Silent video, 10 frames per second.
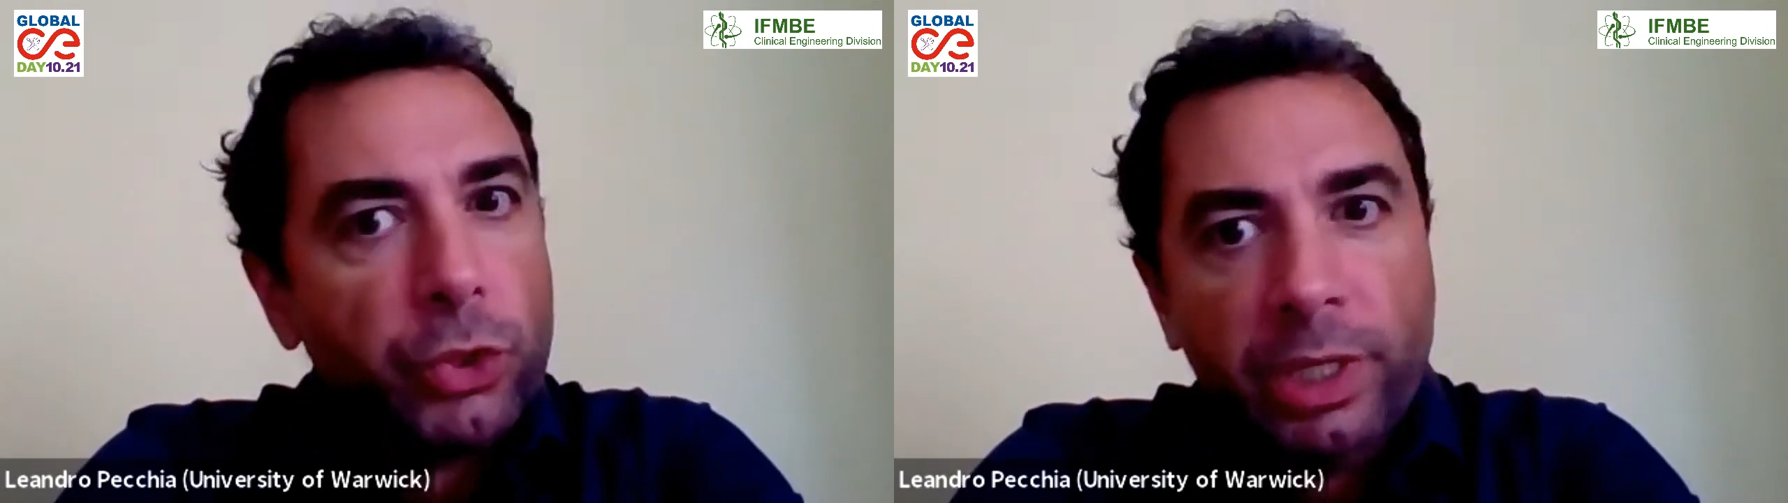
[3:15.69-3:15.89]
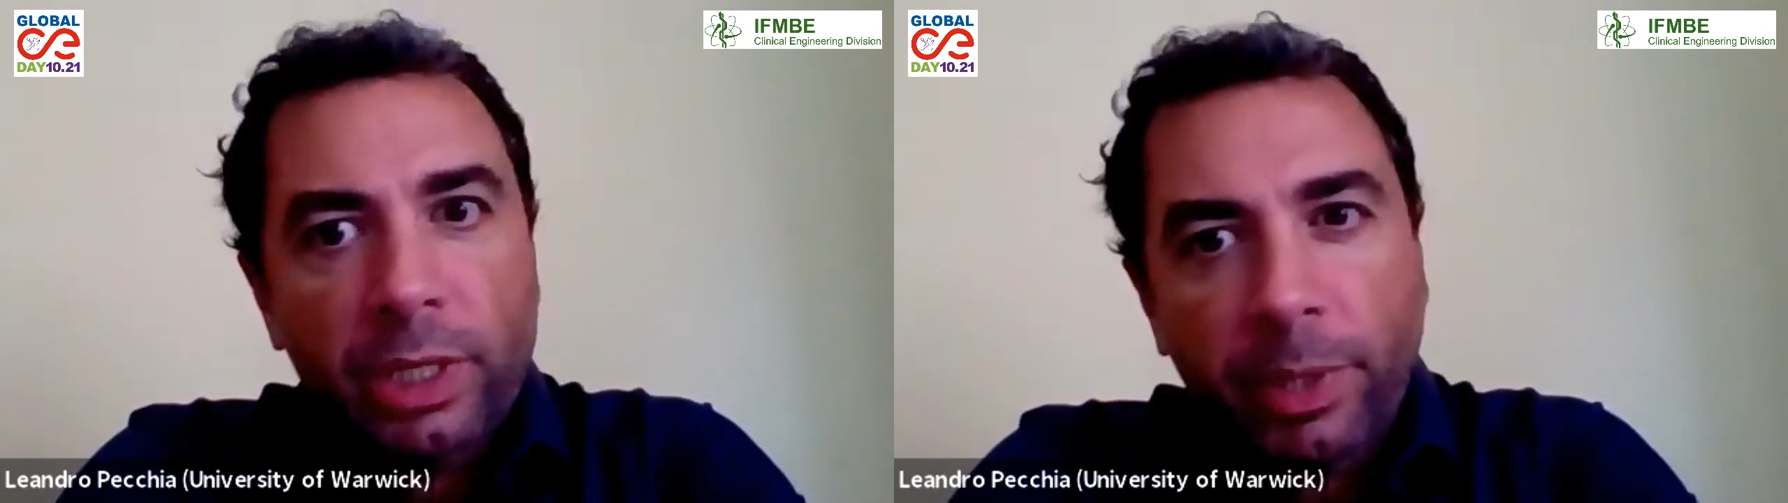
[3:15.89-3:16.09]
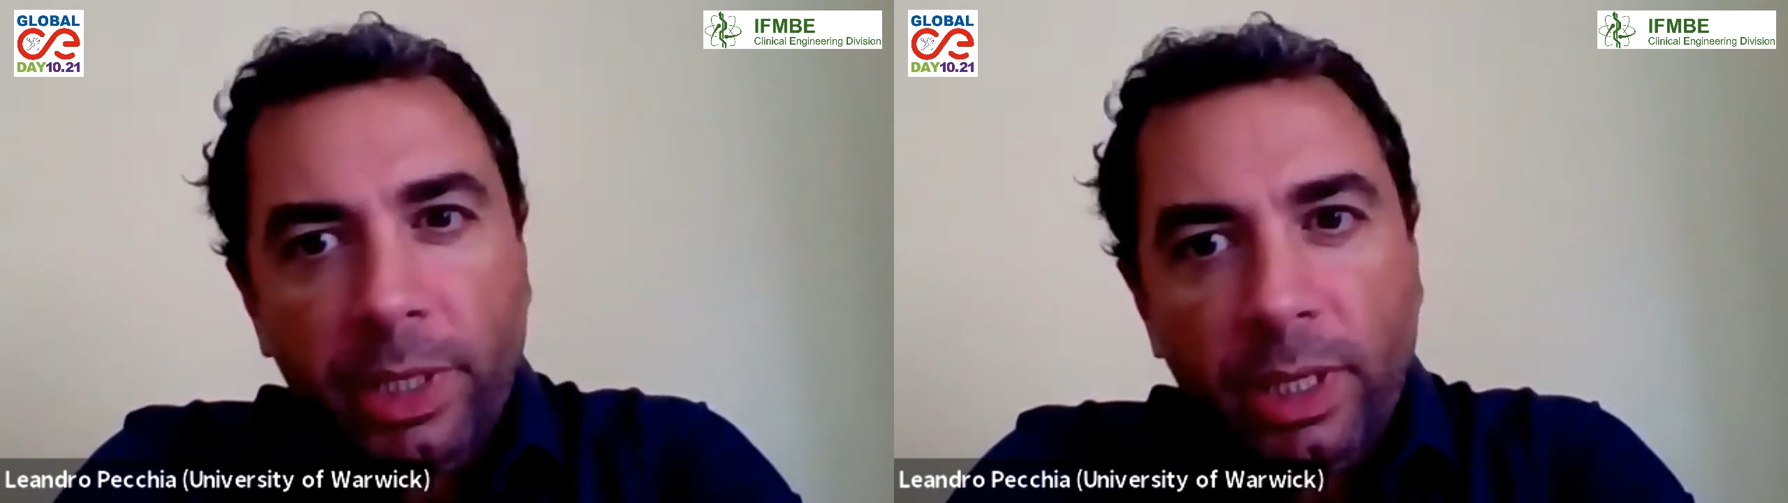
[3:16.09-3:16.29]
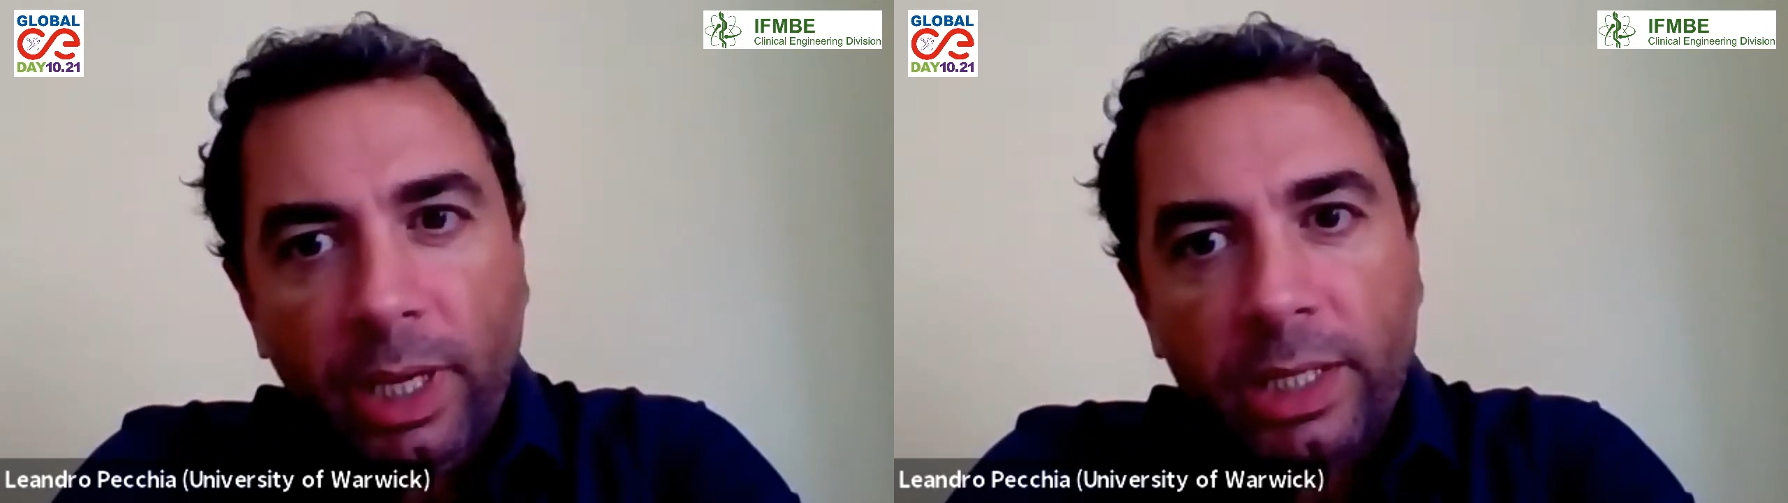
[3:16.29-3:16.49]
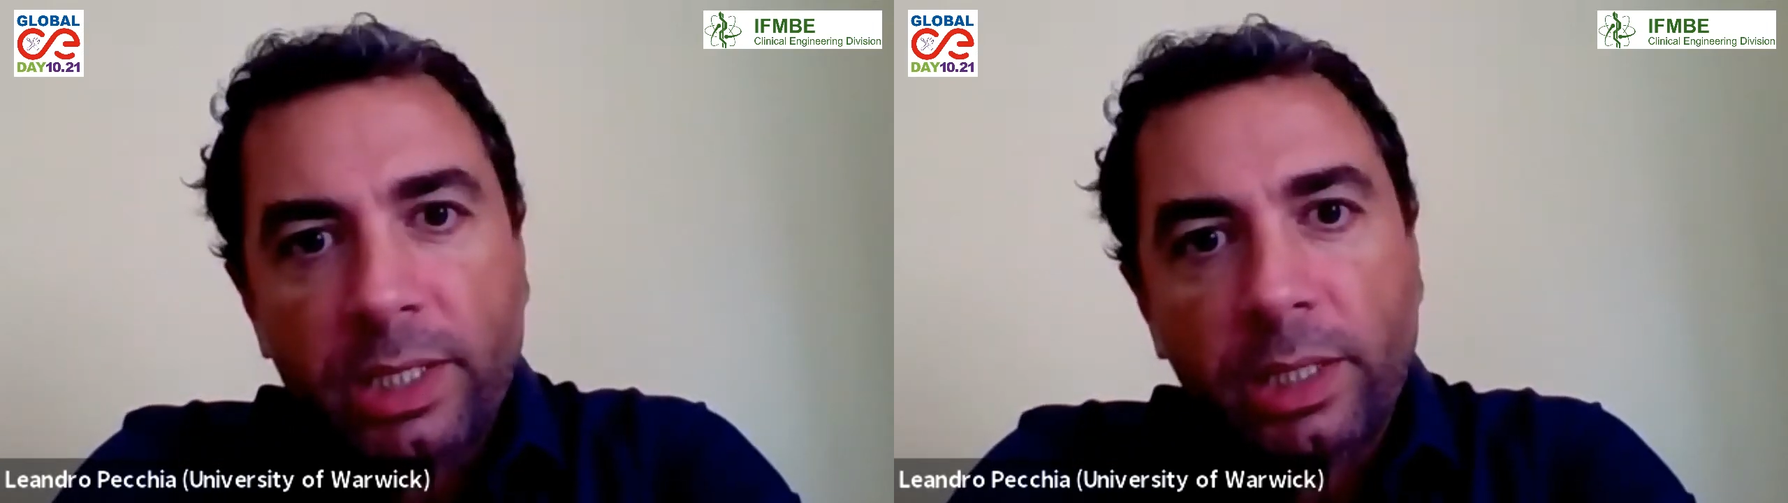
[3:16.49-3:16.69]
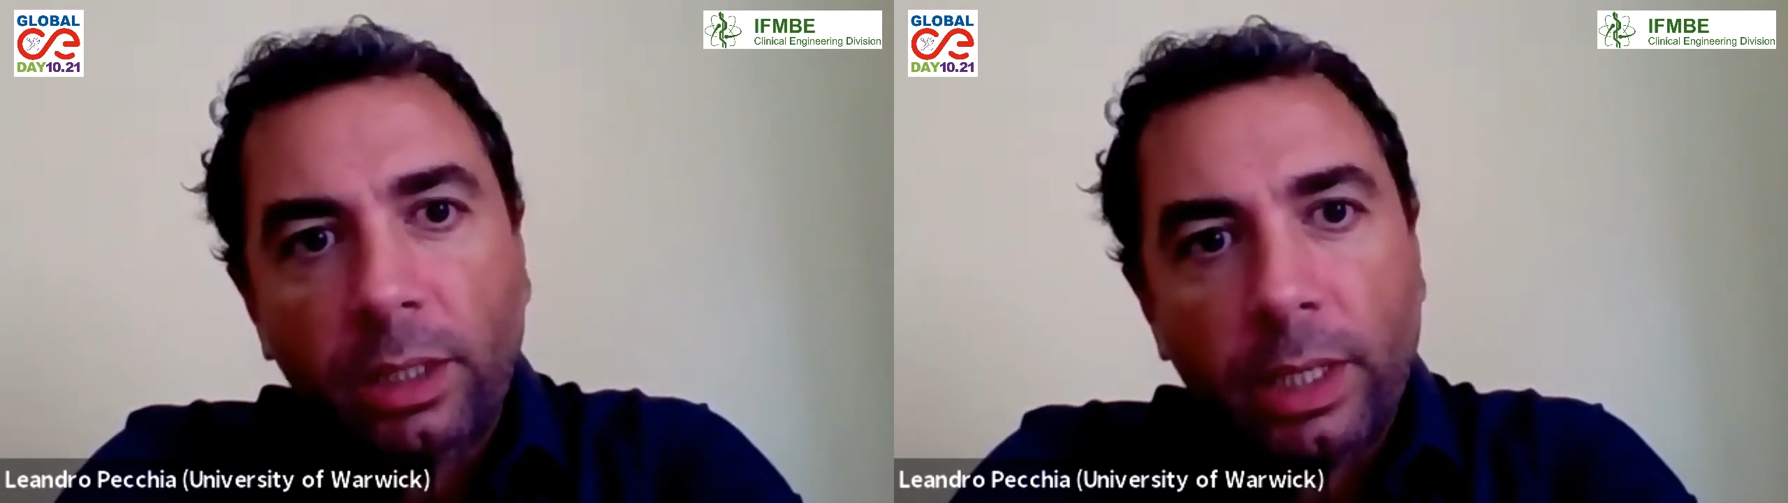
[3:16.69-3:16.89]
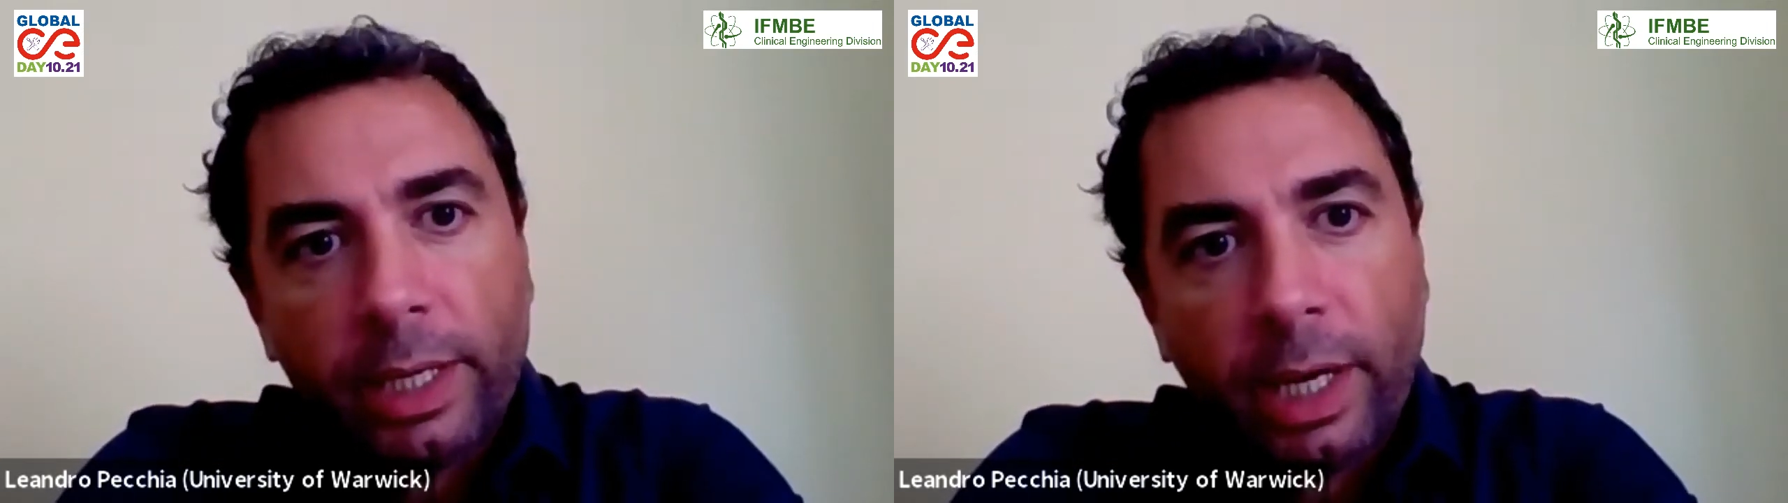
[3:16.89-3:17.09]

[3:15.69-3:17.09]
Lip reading: 3D printing and circular